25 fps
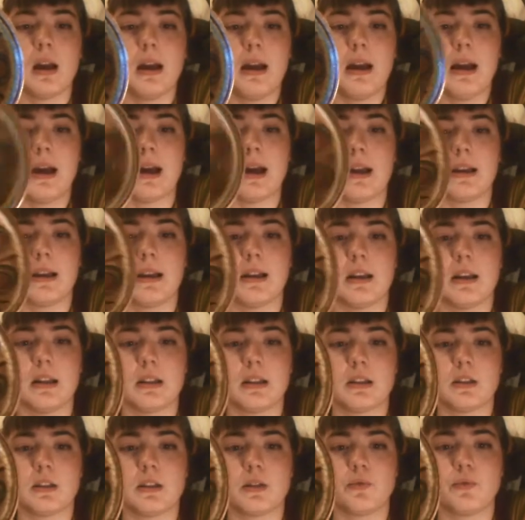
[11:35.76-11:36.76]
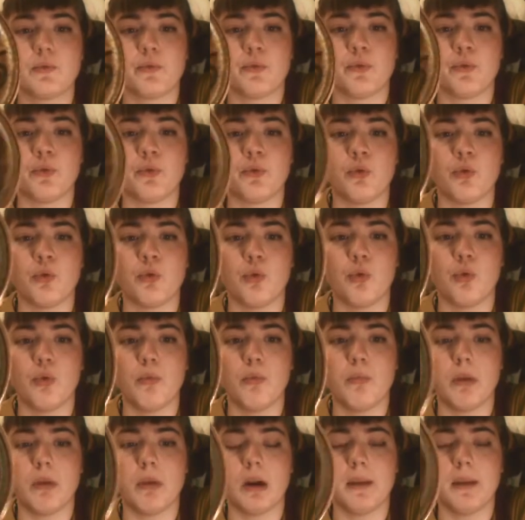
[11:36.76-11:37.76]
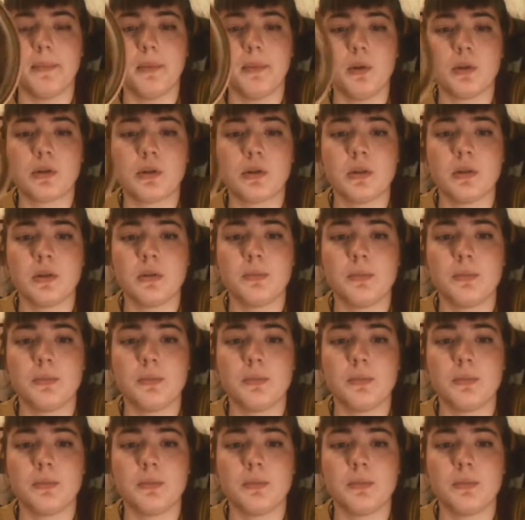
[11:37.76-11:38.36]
And it's for my personal